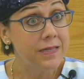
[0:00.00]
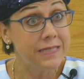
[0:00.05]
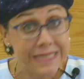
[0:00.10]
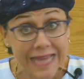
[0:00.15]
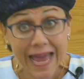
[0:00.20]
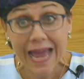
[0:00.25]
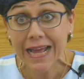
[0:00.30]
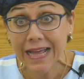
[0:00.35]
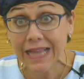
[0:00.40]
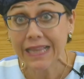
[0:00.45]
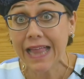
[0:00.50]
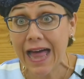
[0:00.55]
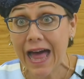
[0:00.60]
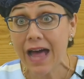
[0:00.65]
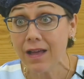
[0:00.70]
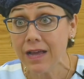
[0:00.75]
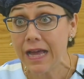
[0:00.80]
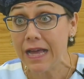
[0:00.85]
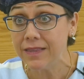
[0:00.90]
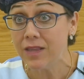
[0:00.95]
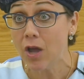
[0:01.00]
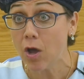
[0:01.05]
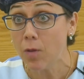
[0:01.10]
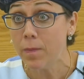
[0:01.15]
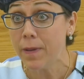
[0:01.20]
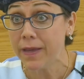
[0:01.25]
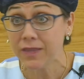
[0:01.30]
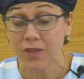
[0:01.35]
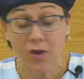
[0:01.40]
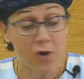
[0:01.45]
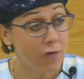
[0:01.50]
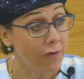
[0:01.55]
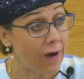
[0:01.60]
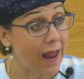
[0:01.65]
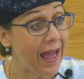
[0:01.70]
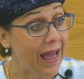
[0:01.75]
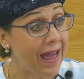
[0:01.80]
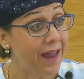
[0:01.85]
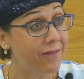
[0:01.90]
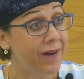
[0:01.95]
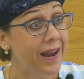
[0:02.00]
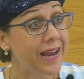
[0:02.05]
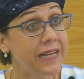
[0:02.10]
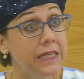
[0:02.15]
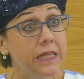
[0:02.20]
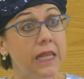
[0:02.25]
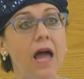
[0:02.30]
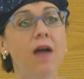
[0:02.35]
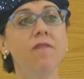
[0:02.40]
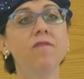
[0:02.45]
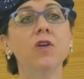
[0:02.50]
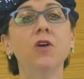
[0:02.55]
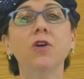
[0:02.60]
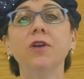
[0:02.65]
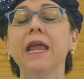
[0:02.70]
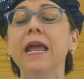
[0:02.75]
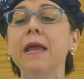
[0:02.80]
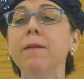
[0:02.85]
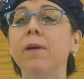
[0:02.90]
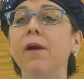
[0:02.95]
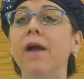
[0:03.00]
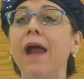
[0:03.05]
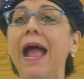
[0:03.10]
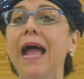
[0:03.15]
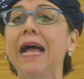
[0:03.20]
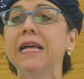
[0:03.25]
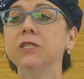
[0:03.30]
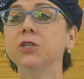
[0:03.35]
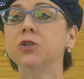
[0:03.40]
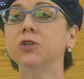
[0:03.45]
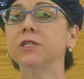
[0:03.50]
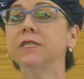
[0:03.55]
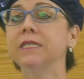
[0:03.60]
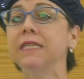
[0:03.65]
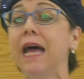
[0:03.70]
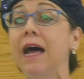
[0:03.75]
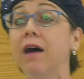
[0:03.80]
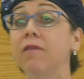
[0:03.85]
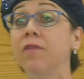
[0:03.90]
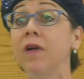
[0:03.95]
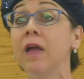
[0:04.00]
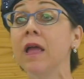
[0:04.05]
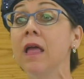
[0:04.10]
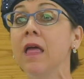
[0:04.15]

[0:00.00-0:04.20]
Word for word: Zeh klal gadol b'Torah, right? Love your neighbor as yourself.